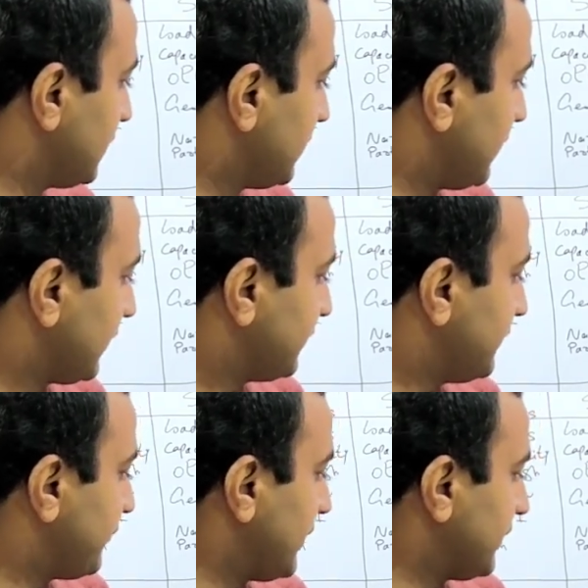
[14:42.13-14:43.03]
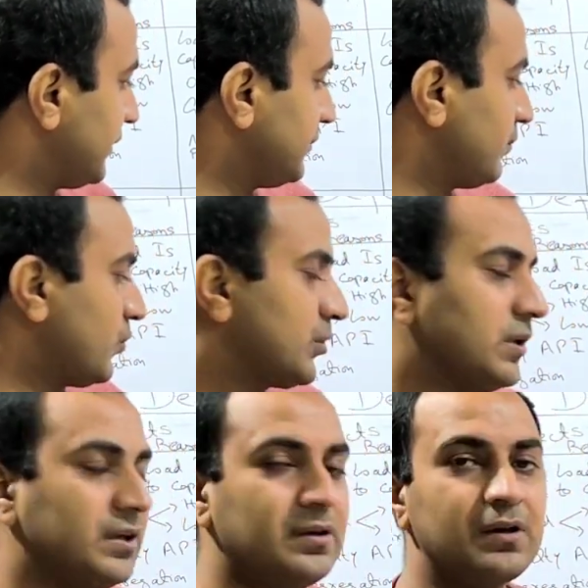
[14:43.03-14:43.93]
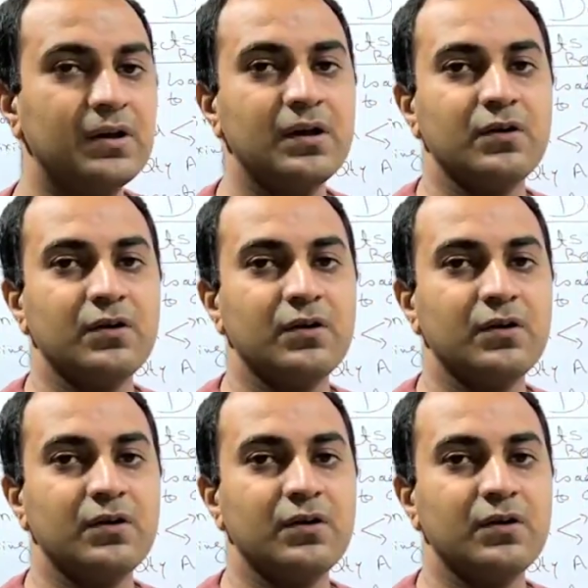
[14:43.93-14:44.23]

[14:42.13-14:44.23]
The next defect is mottling.